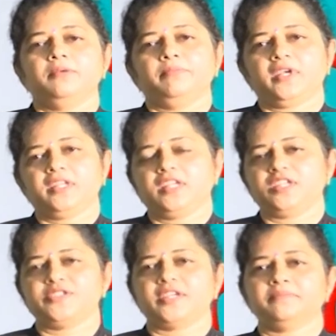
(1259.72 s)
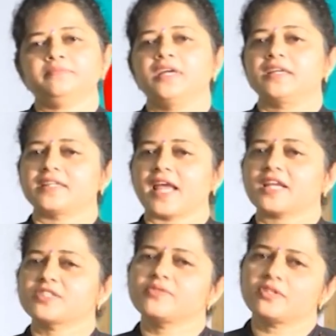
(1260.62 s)
Magnesium
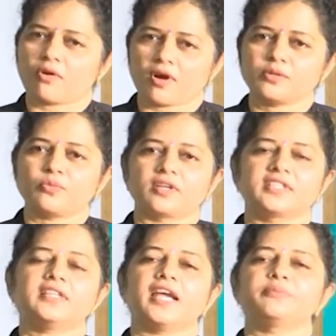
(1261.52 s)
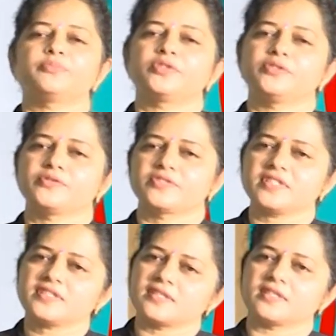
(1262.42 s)
reacts with hot water and
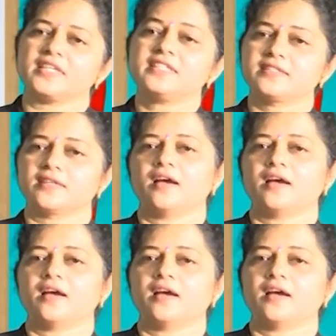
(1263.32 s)
produces its